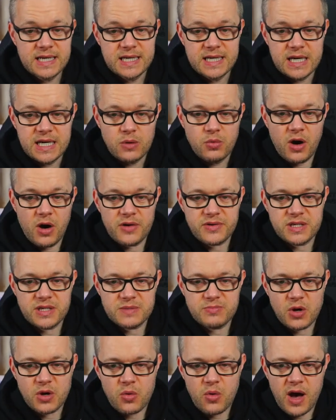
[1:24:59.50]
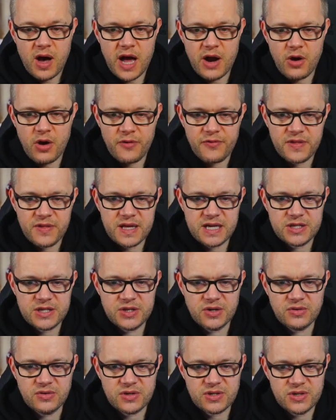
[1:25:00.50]
What does Maguire offer that
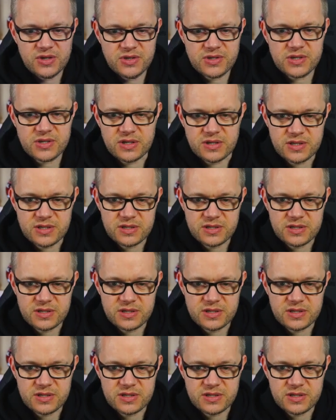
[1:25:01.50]
Dunk doesn't,